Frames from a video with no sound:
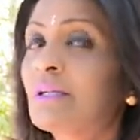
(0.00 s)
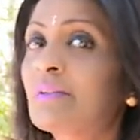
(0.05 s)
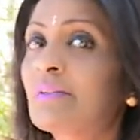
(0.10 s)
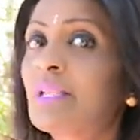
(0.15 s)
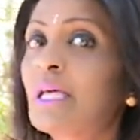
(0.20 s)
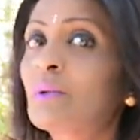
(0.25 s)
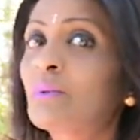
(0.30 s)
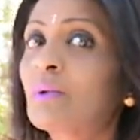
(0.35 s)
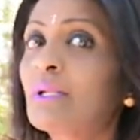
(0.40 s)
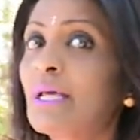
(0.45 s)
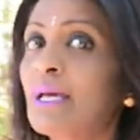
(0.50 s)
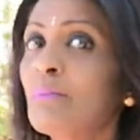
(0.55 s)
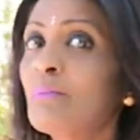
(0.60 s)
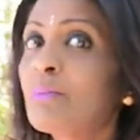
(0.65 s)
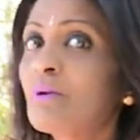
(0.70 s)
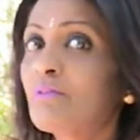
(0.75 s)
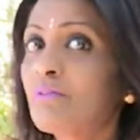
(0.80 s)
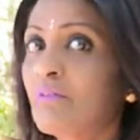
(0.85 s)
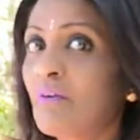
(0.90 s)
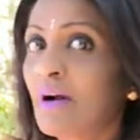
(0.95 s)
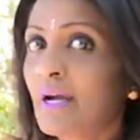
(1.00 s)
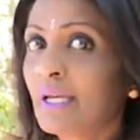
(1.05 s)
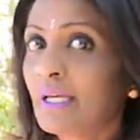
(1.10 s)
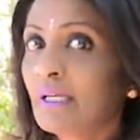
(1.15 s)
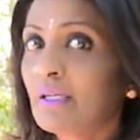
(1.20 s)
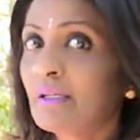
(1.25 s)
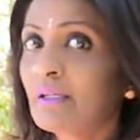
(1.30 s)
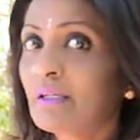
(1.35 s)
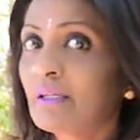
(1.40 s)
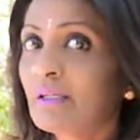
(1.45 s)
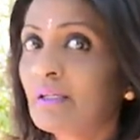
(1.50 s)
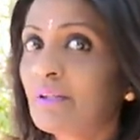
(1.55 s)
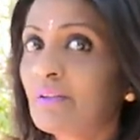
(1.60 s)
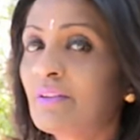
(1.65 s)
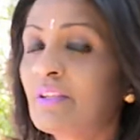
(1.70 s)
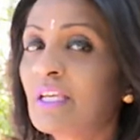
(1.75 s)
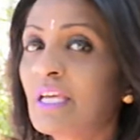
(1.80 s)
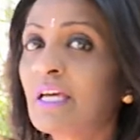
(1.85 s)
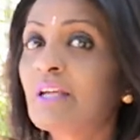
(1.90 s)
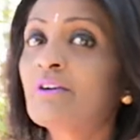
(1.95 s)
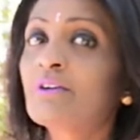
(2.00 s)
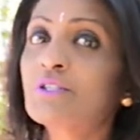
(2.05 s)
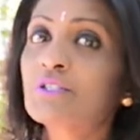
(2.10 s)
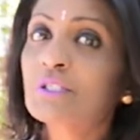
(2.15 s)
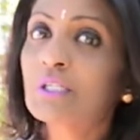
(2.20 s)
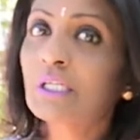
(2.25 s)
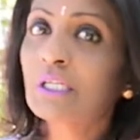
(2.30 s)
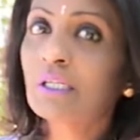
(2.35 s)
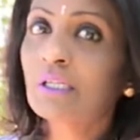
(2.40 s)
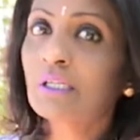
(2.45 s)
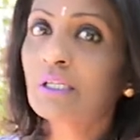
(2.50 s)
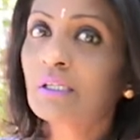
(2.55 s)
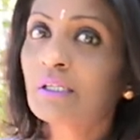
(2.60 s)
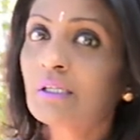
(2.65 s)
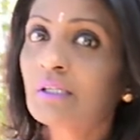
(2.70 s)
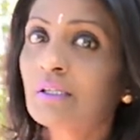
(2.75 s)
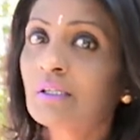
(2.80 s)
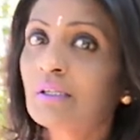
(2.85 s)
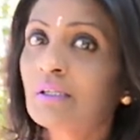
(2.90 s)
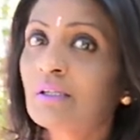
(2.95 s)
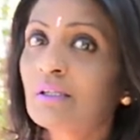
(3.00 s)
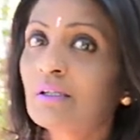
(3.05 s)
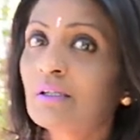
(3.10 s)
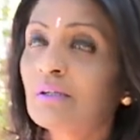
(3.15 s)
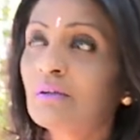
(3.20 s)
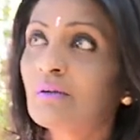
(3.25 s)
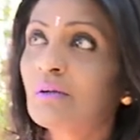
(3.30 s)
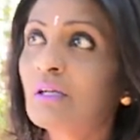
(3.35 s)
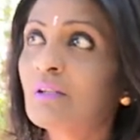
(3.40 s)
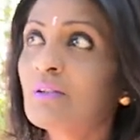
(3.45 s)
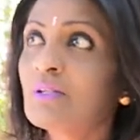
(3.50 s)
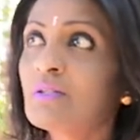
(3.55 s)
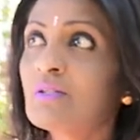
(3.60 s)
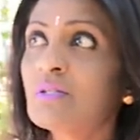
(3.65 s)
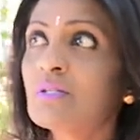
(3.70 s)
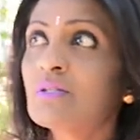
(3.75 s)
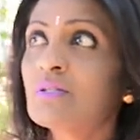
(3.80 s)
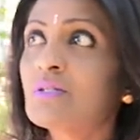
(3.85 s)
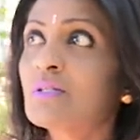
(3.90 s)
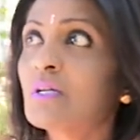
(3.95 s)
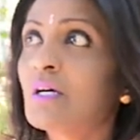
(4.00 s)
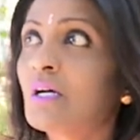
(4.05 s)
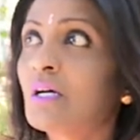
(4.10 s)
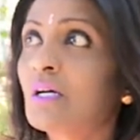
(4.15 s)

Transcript: that will amplify the energy. Okay, this is